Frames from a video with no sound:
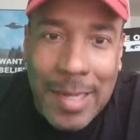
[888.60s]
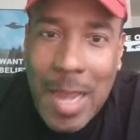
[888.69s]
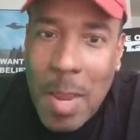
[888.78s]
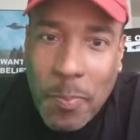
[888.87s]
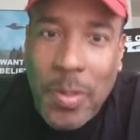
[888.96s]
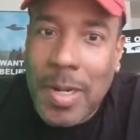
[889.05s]
that
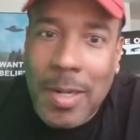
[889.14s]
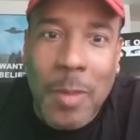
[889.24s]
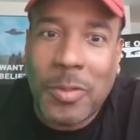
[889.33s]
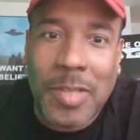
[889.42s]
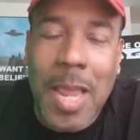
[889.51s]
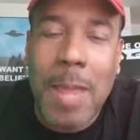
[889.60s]
they put in
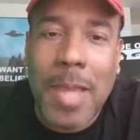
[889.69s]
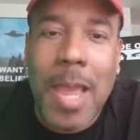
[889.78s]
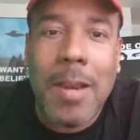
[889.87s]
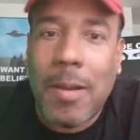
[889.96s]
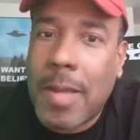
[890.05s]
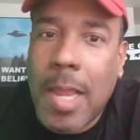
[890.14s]
those same
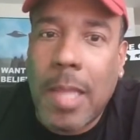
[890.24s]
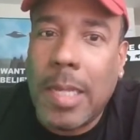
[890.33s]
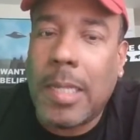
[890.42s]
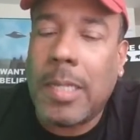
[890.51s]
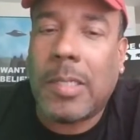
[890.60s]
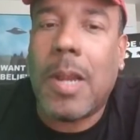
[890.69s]
categories. They'll
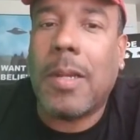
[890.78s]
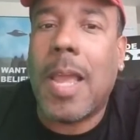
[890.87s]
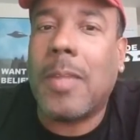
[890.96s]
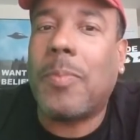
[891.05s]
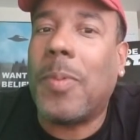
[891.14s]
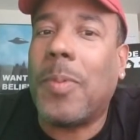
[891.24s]
look at certain
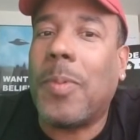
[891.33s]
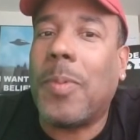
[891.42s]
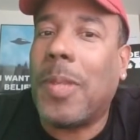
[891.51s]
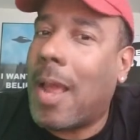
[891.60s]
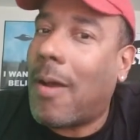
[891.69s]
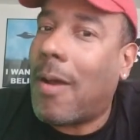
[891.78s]
guys and be like,
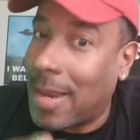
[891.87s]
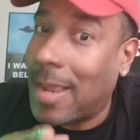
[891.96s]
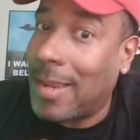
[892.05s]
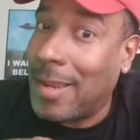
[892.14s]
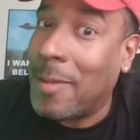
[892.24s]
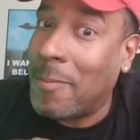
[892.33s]
oh, now
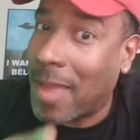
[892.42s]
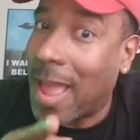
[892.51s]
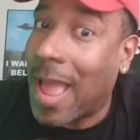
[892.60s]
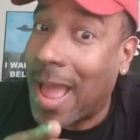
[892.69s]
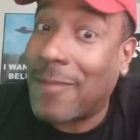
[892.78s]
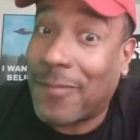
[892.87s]
him,
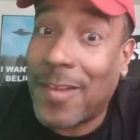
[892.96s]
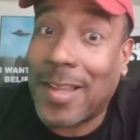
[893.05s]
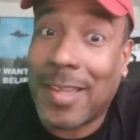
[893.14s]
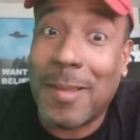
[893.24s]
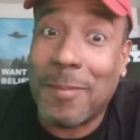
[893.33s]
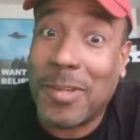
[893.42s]
I'd
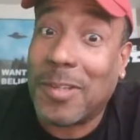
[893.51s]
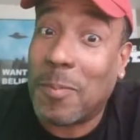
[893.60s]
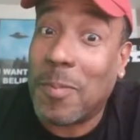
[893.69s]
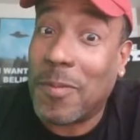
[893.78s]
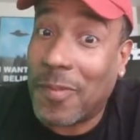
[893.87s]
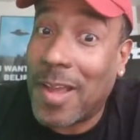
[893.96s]
fuck him just
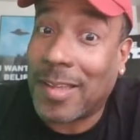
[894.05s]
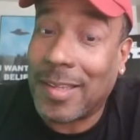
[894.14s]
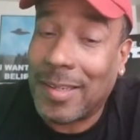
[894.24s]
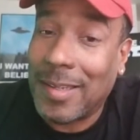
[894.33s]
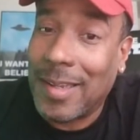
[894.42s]
to be fucking.